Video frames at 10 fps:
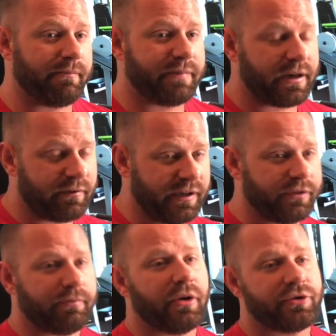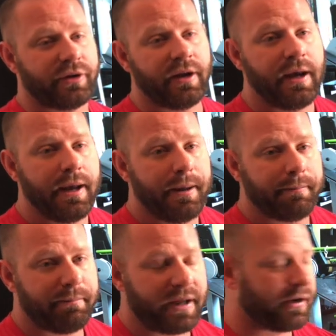and better range of motion,
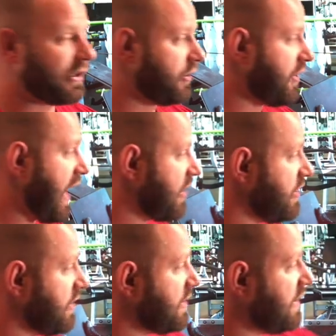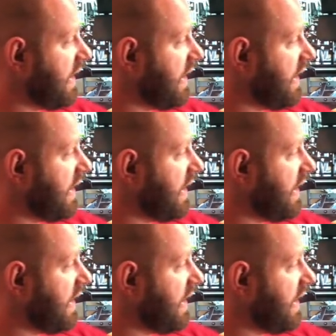better contractions